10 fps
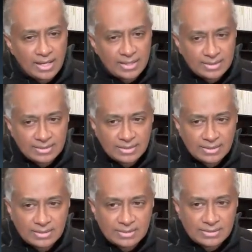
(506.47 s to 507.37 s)
And I
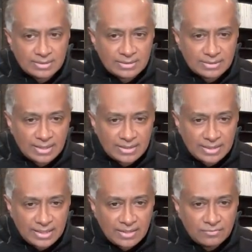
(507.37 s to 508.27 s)
think
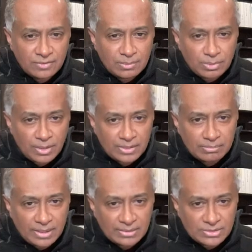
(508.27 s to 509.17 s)
that every
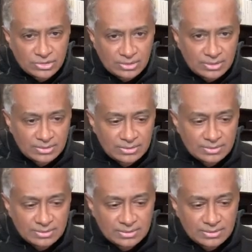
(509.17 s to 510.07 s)
product manager
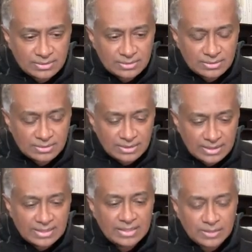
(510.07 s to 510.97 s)

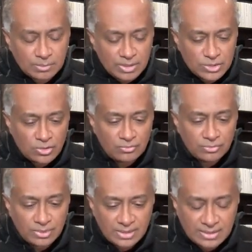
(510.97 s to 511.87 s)
in an enterprise
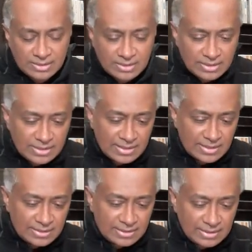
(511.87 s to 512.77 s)
software
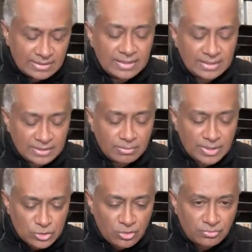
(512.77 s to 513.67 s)
in the
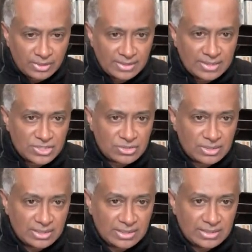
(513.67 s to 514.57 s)
enterprise software
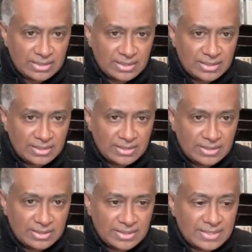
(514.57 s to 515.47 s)
industry
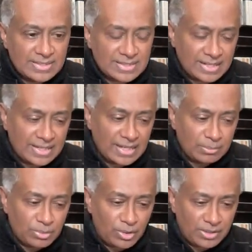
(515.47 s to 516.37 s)
is an AI
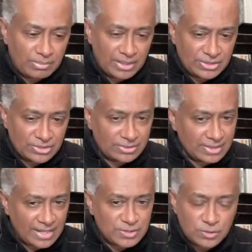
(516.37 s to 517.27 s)
product manager,
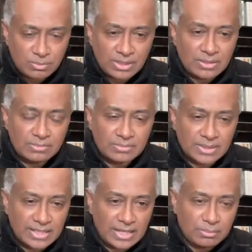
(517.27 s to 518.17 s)
has to become
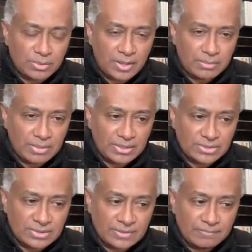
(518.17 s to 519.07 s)
an AI product
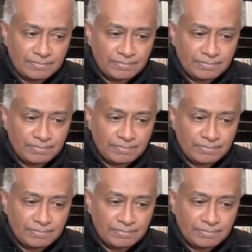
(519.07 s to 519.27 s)
manager,